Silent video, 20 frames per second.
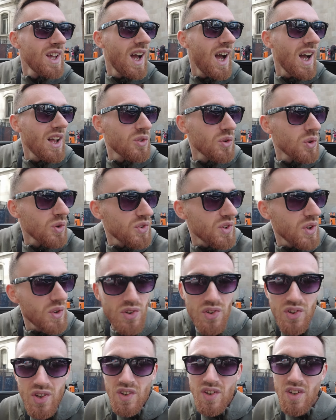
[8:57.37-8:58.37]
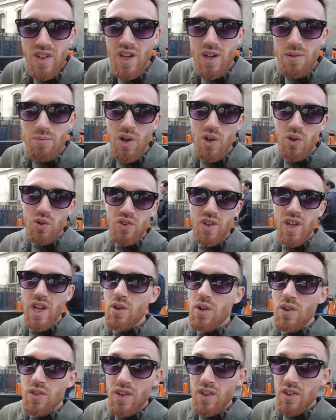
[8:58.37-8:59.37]
And also the city here, Buenos
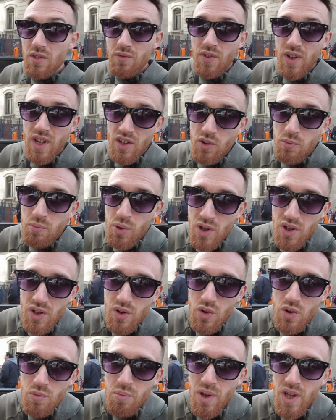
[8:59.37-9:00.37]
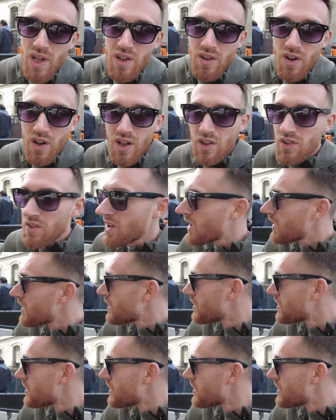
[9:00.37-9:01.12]
Aires, it feels pretty European, I can tell